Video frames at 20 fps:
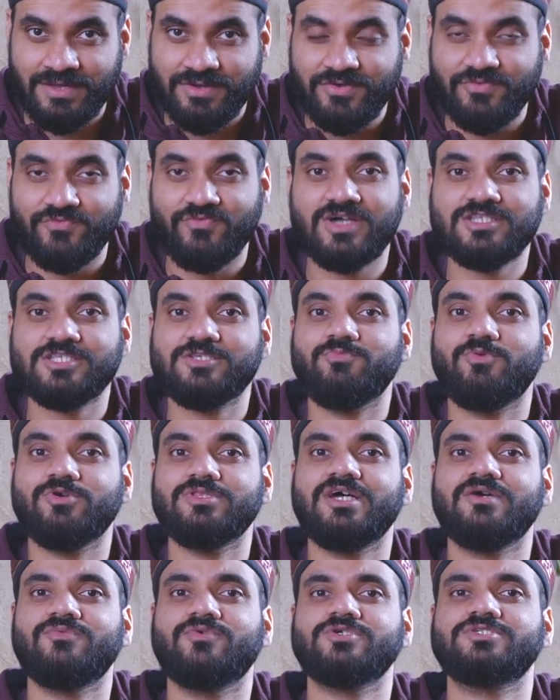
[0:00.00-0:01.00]
Once
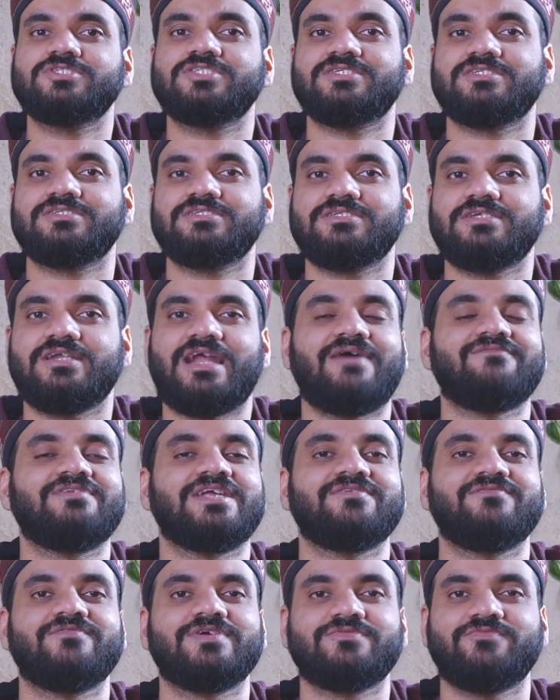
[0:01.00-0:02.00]
Buddha was
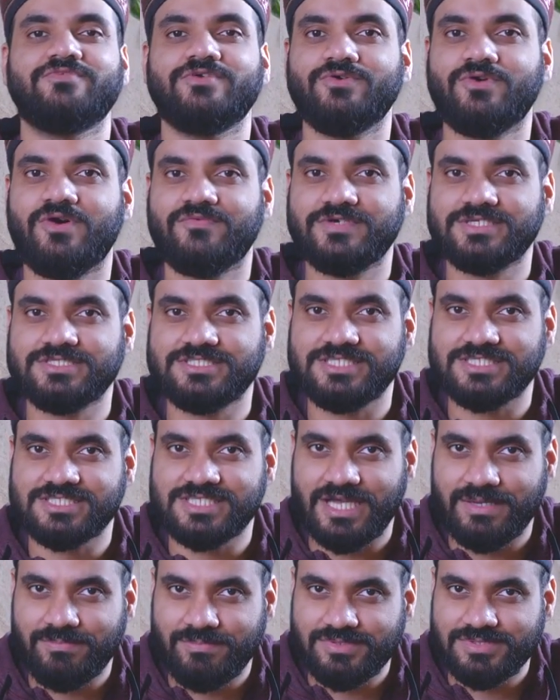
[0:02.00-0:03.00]
traveling with few of his
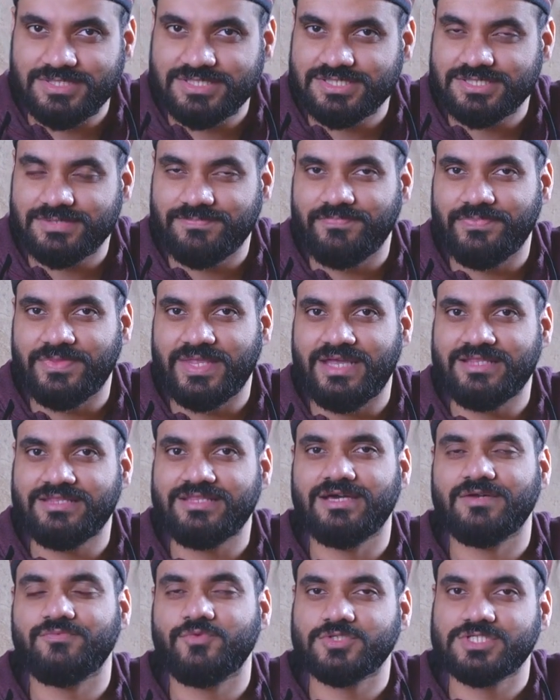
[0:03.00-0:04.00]
disciples, and
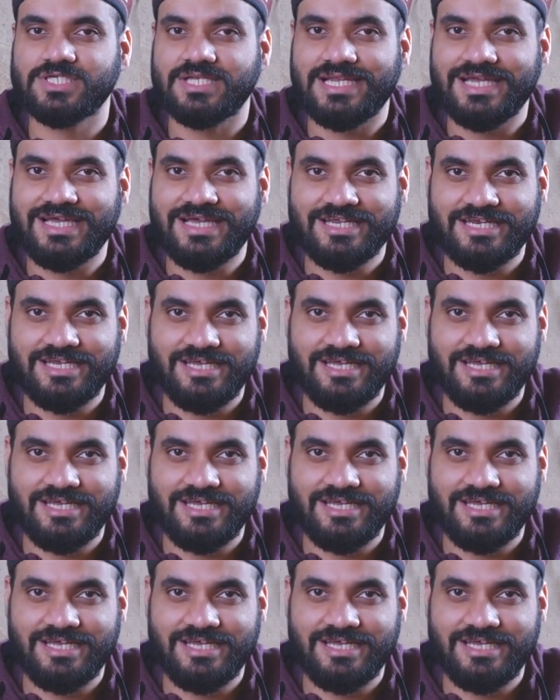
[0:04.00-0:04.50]
there was a lake